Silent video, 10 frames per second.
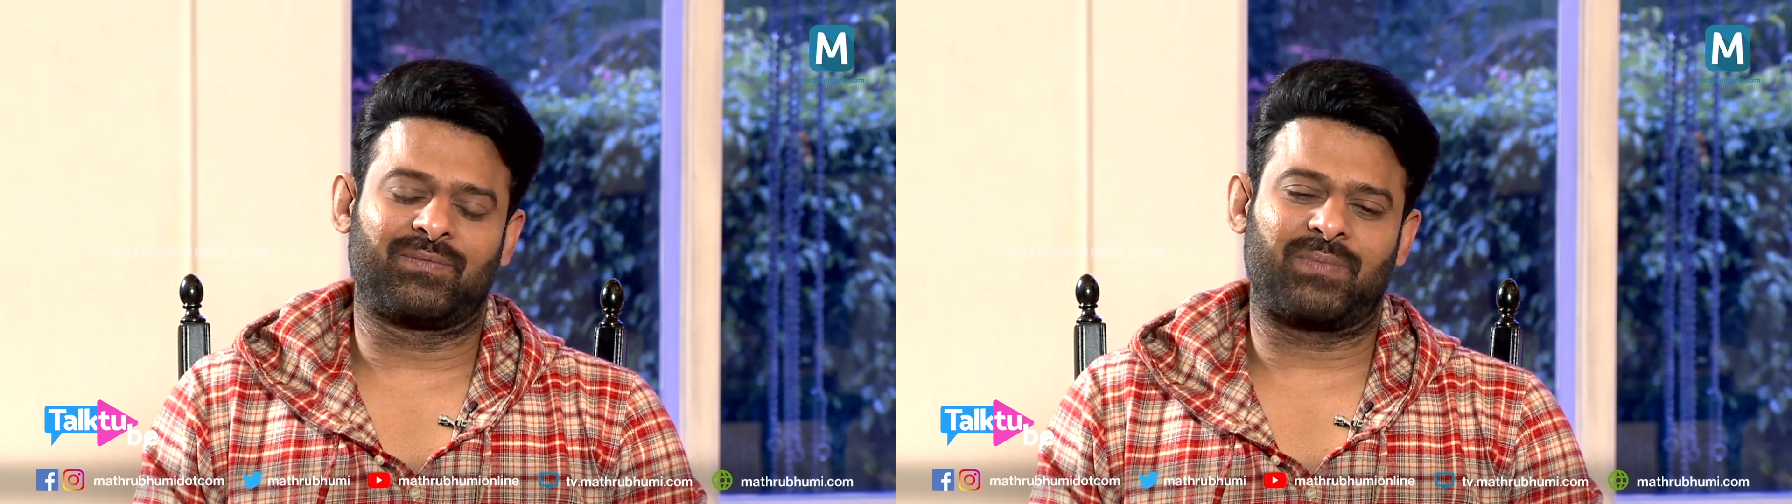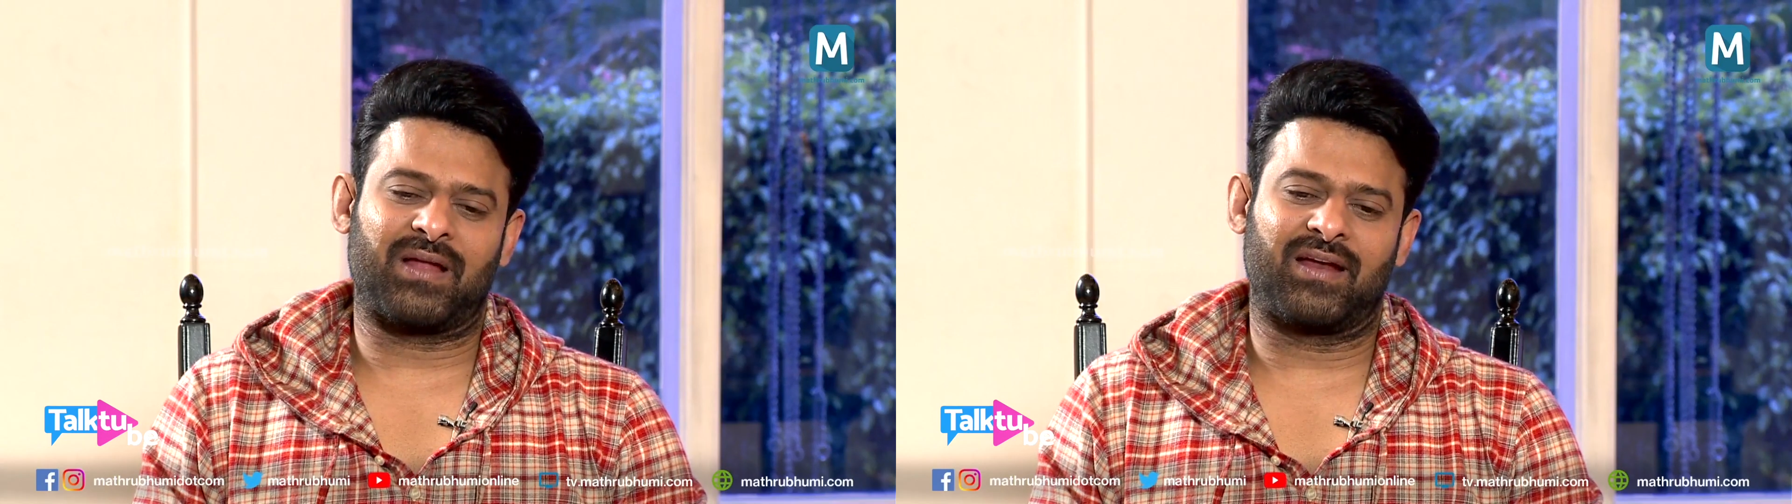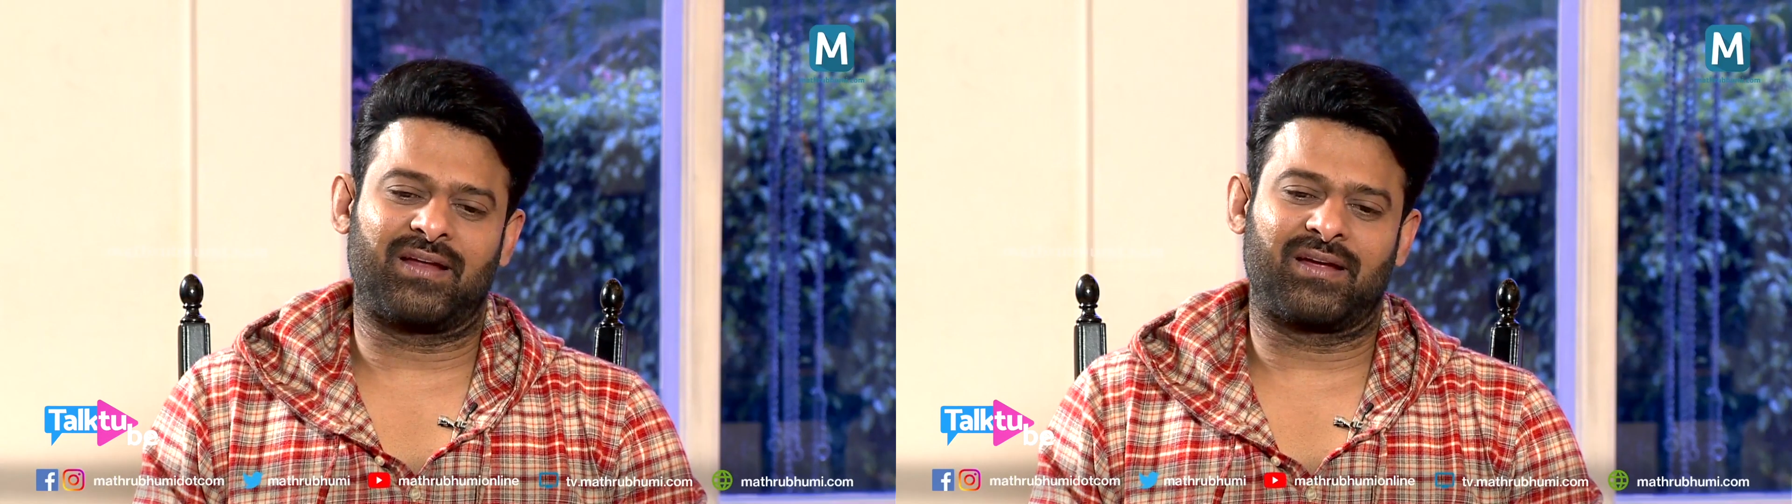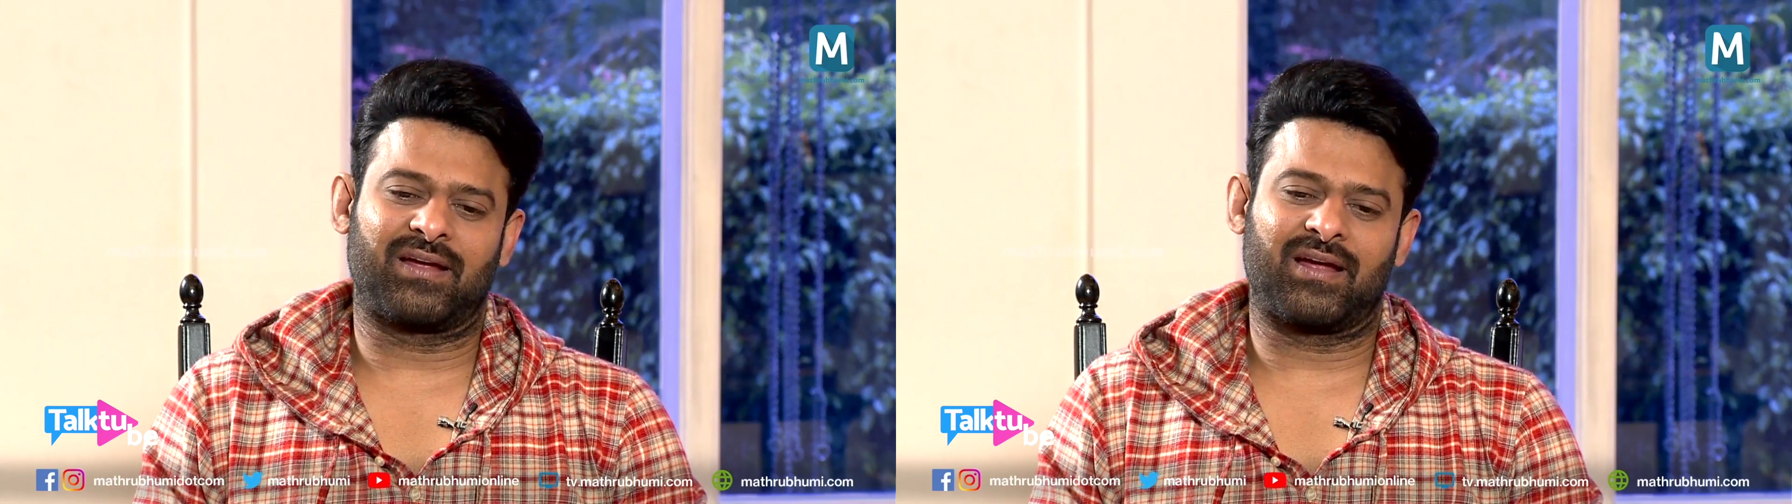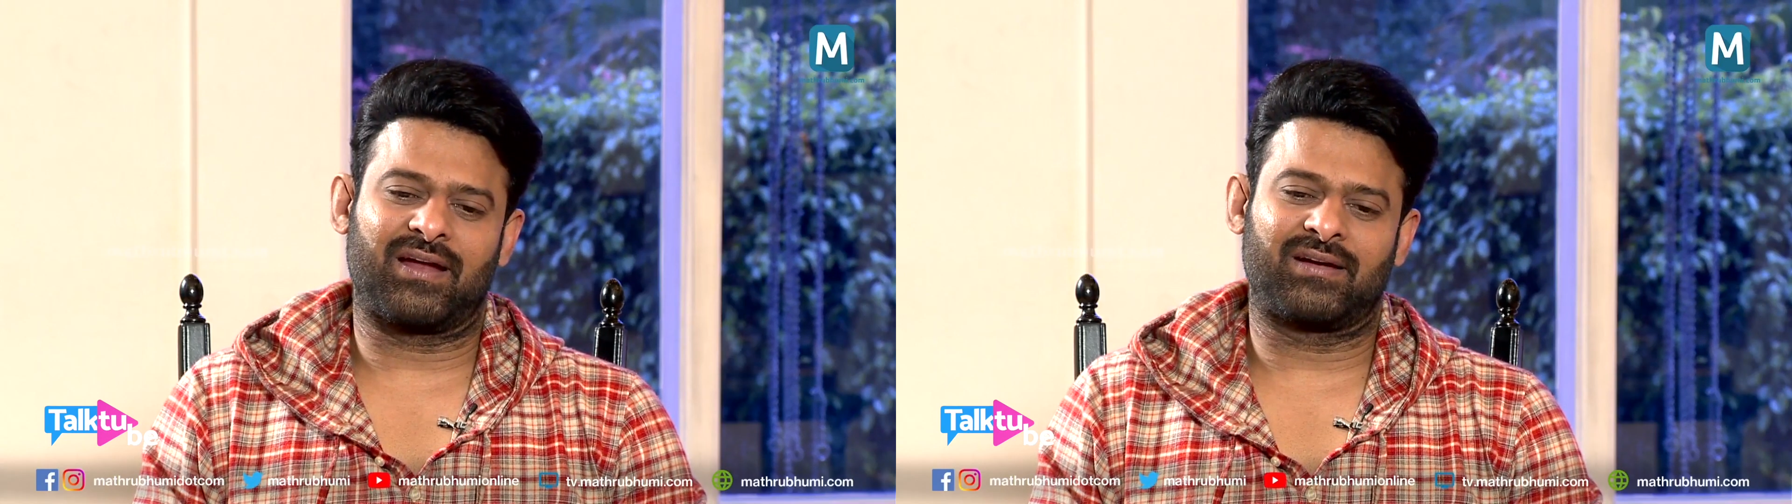
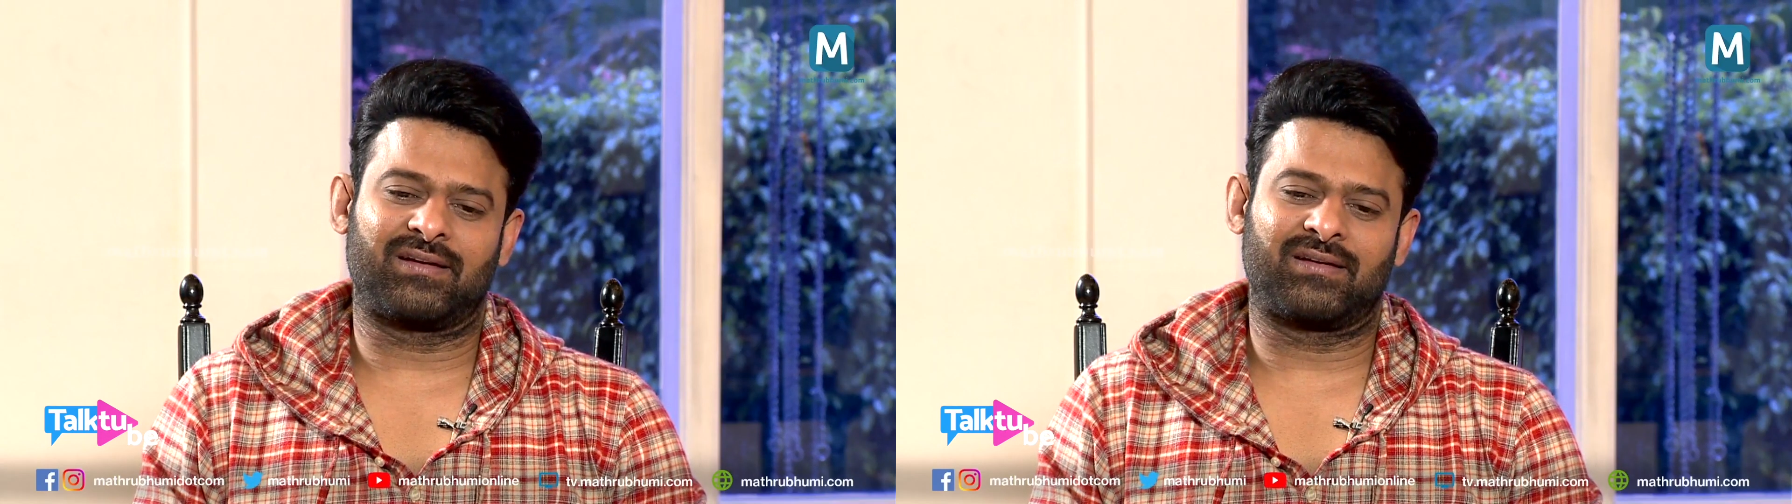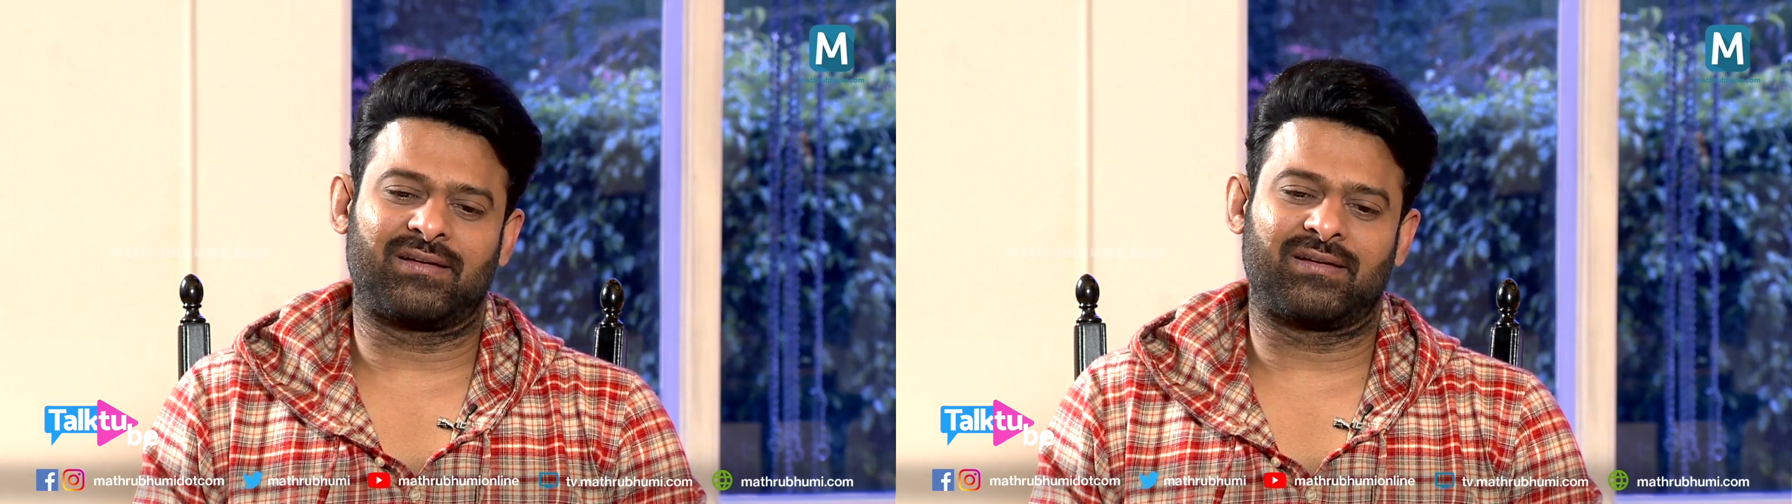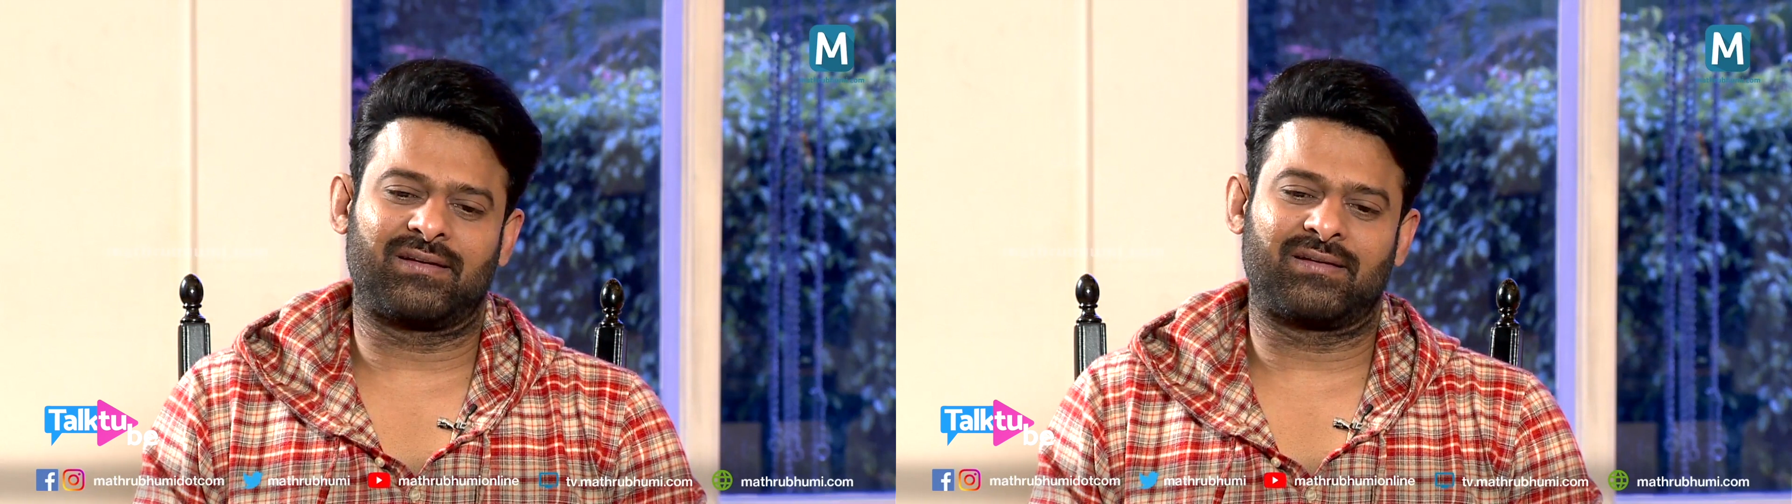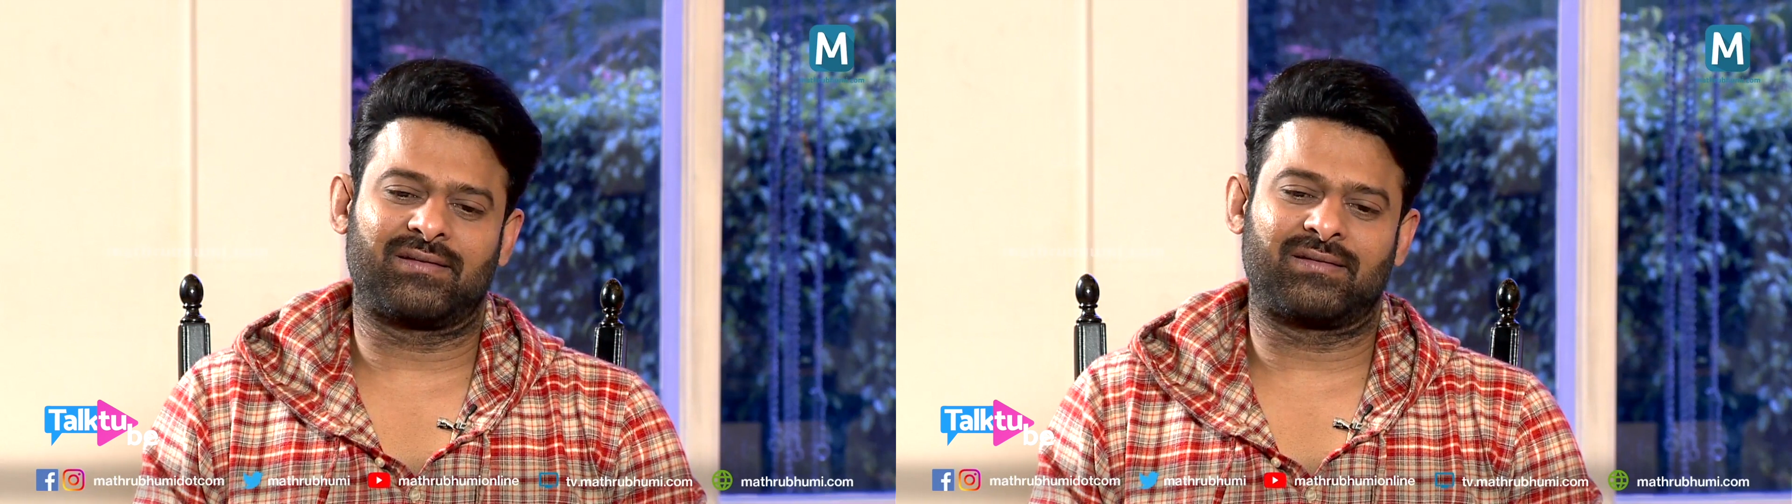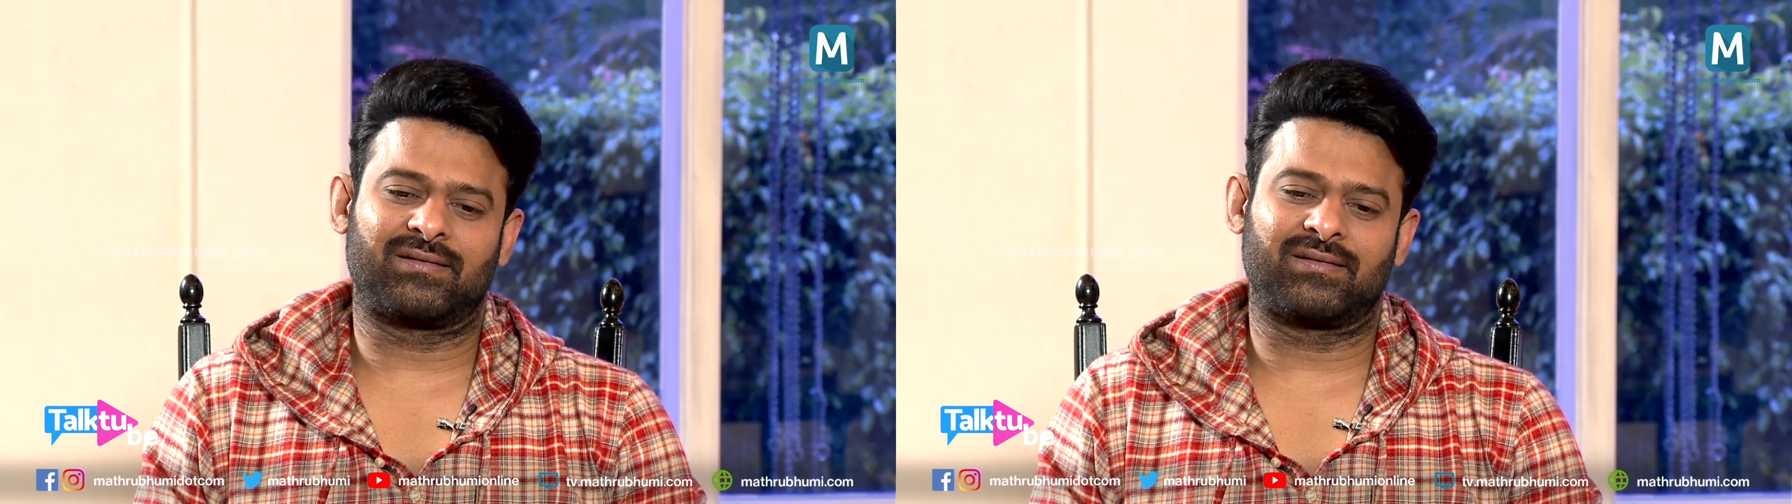planning and
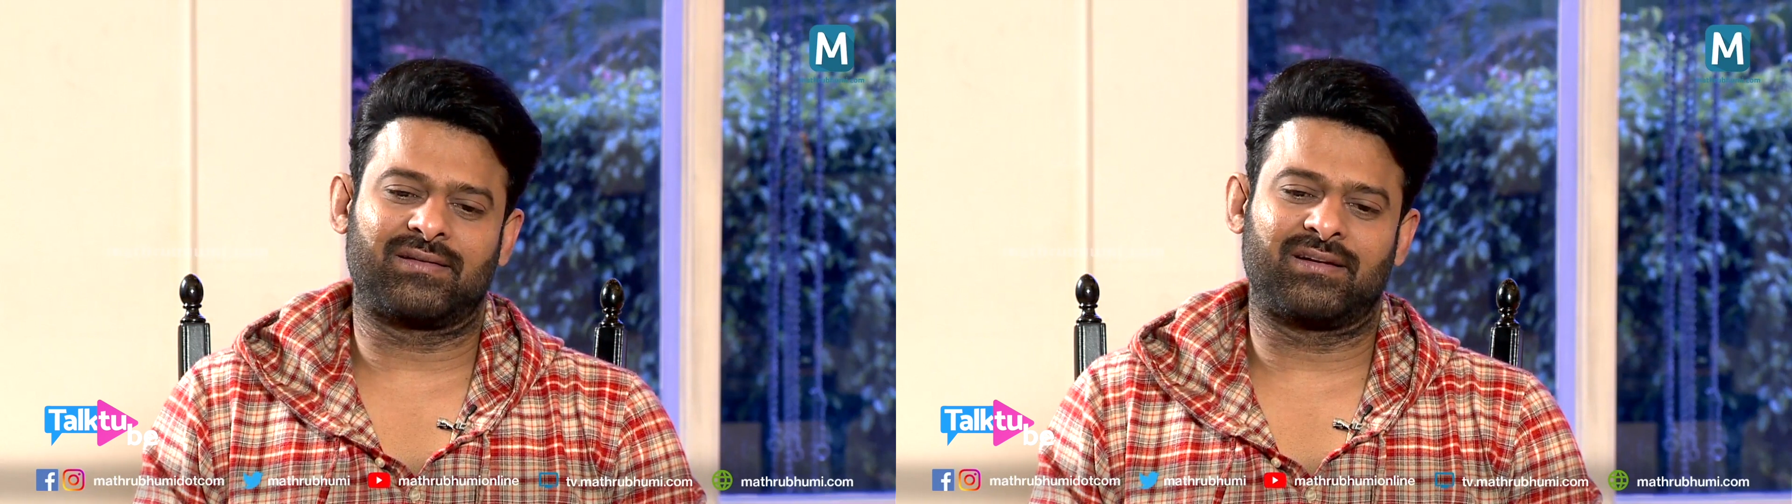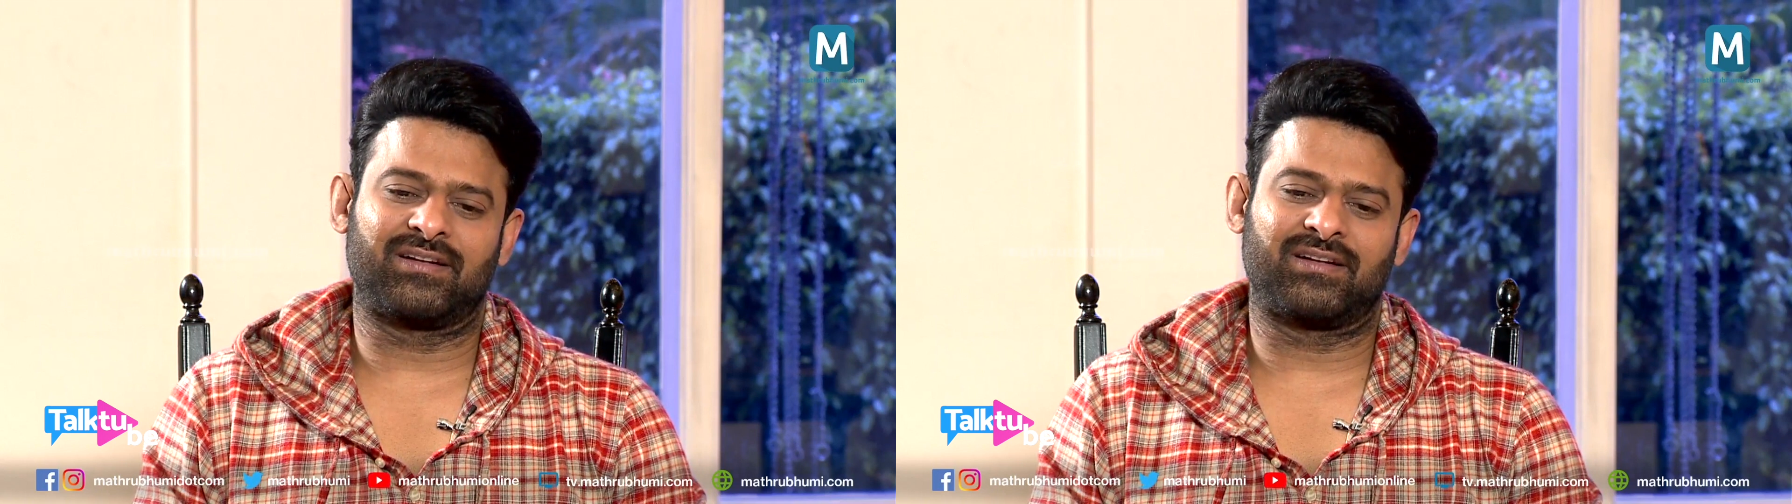the